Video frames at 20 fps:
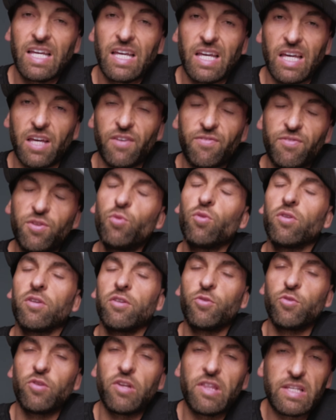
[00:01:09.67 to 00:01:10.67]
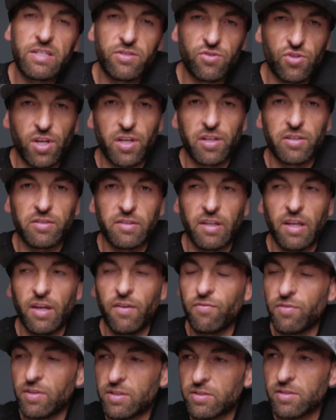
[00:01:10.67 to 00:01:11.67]
If you are new to this channel,
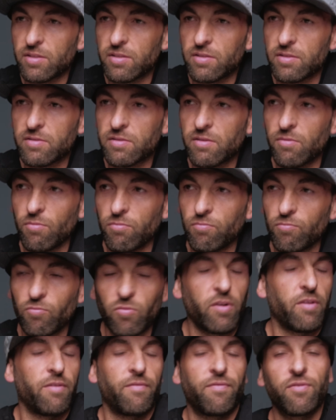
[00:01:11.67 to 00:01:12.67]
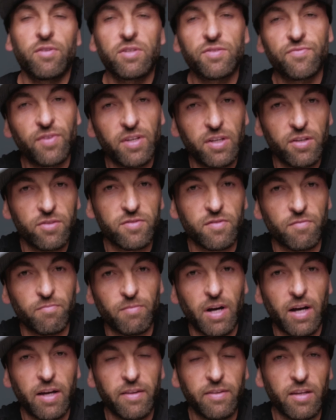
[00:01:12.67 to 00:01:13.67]
if this is one of the first videos of
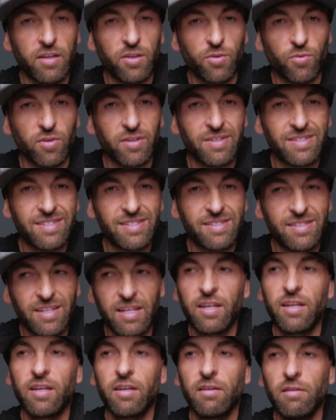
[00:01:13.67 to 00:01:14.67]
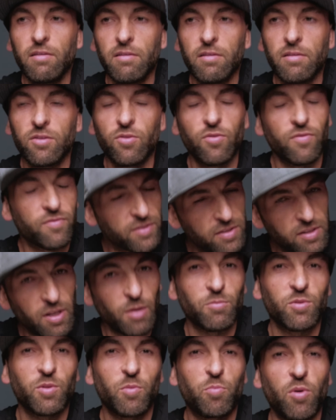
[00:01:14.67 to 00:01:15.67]
mine that you are seeing, you've
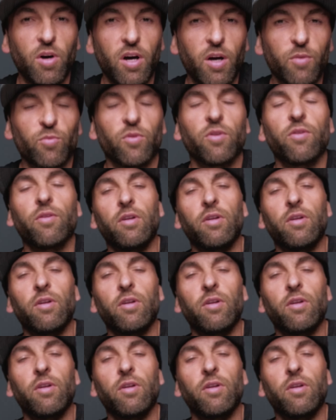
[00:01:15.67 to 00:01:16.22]
stumbled upon, well,